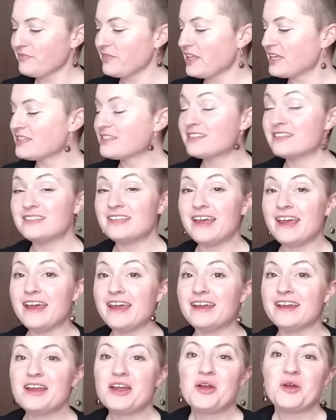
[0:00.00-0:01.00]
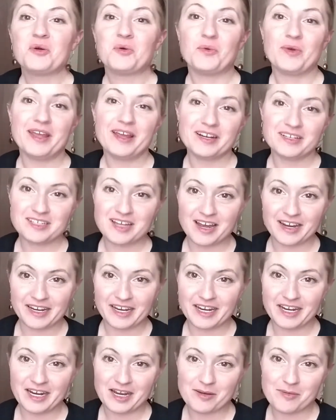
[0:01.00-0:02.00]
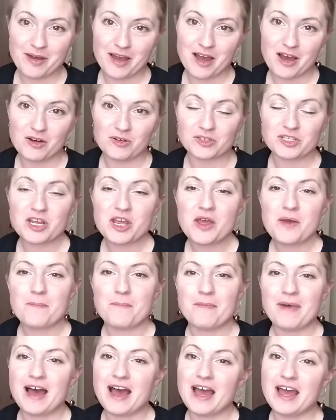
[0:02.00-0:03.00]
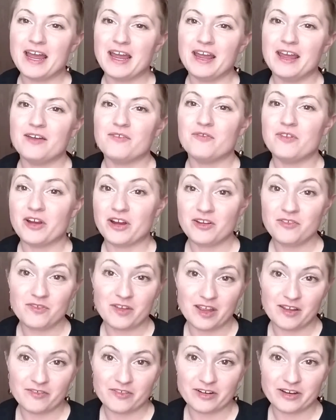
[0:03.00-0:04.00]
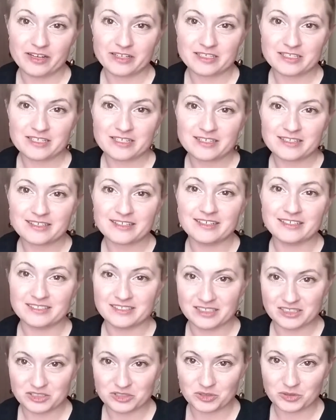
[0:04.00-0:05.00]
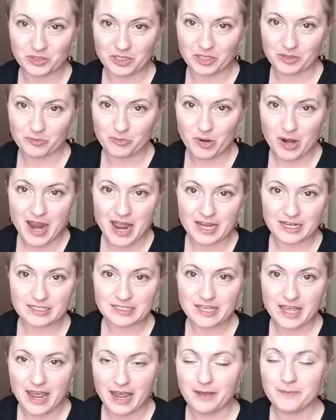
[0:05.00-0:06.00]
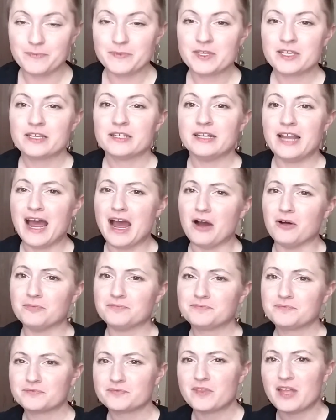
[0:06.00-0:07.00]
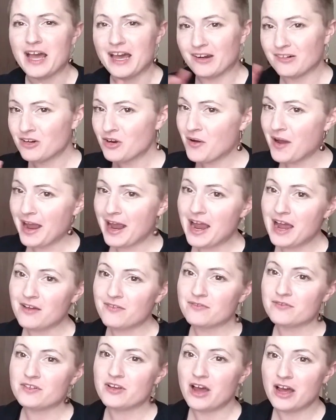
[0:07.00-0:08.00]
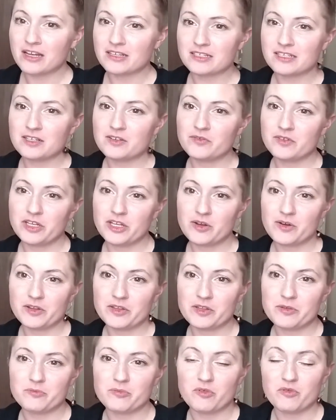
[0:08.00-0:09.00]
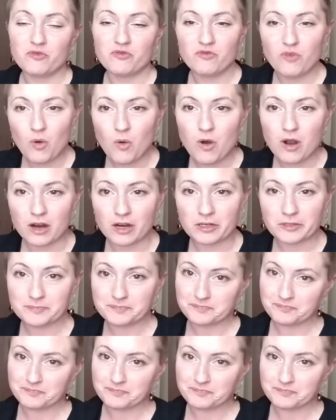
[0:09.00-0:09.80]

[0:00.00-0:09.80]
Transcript: Today we are talking about my very favorite essential oil brand, okay? Now, I don't know, I have not done a video on them before,